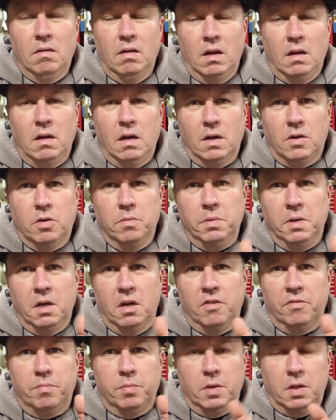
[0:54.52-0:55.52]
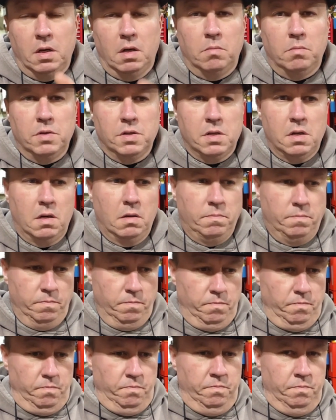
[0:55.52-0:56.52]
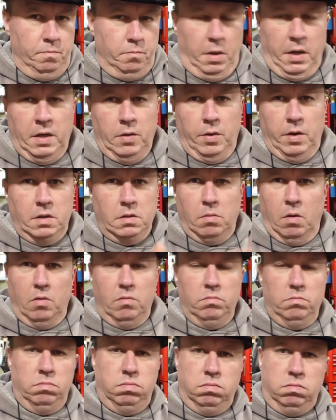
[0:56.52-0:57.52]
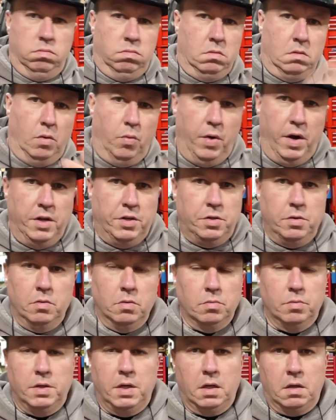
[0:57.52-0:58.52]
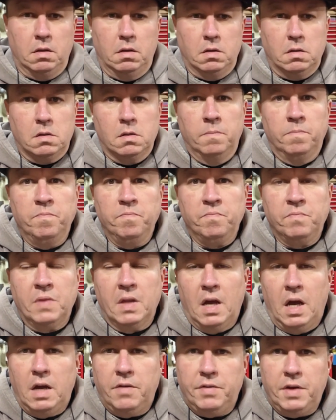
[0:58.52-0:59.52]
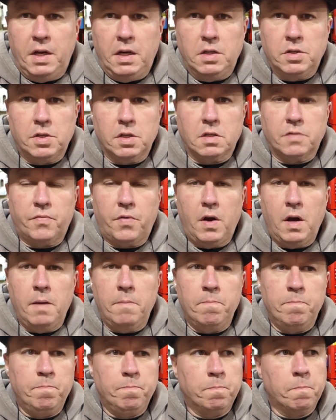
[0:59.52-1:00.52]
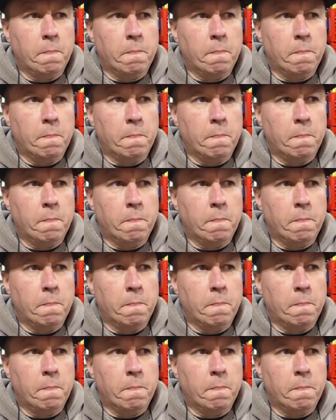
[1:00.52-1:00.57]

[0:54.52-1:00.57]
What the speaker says: I could be off with the numbers there. But anyway, there's about, the ratio is ridiculous. I have an 86 frame.